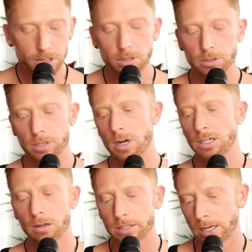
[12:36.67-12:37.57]
So Dr.
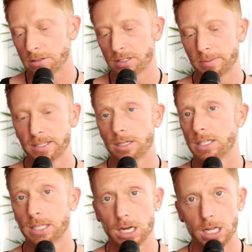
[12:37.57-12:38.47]
Alan Downs is basically a
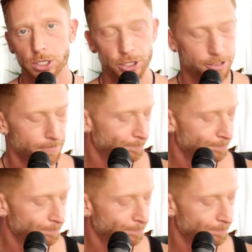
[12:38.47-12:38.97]
psychologist.